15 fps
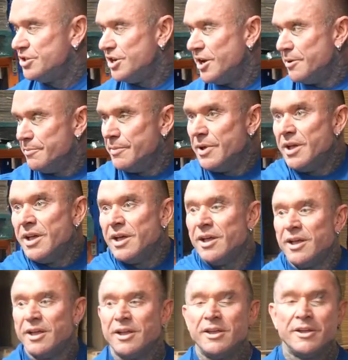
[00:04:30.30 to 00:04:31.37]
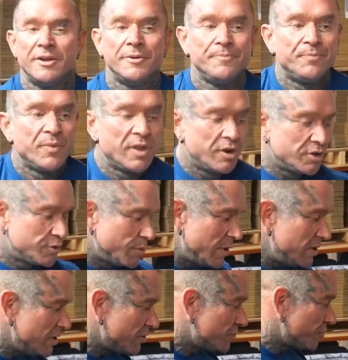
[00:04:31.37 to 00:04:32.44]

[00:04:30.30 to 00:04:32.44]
gym because when you're